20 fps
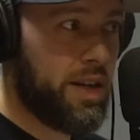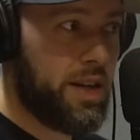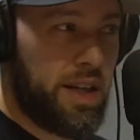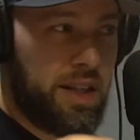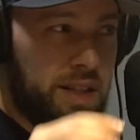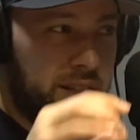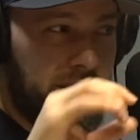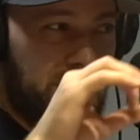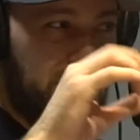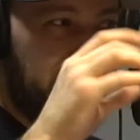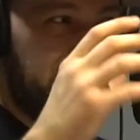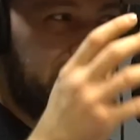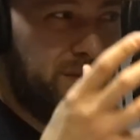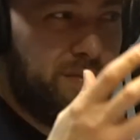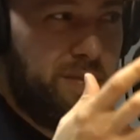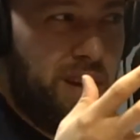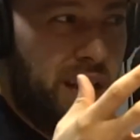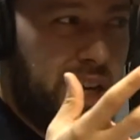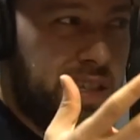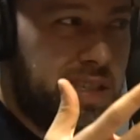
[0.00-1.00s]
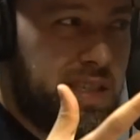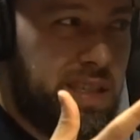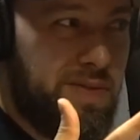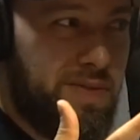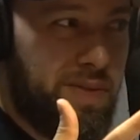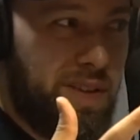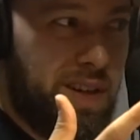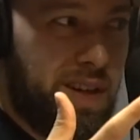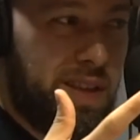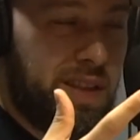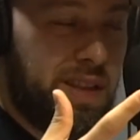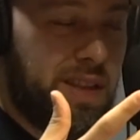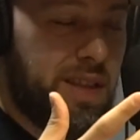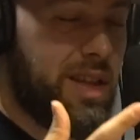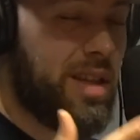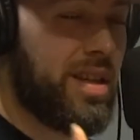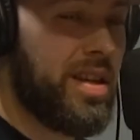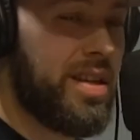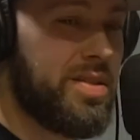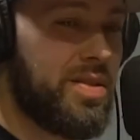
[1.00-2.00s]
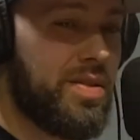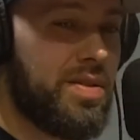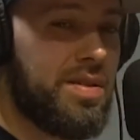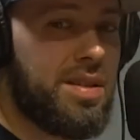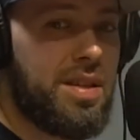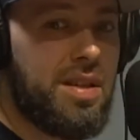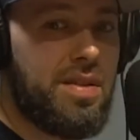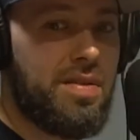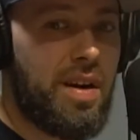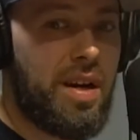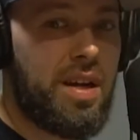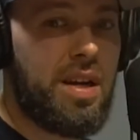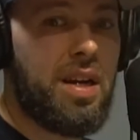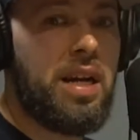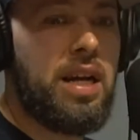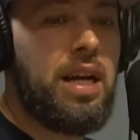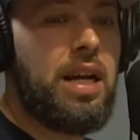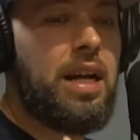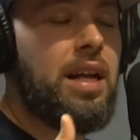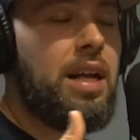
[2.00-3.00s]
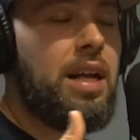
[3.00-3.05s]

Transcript: Like just mm-hmm. some nasty fucking thing that's on the skin, right?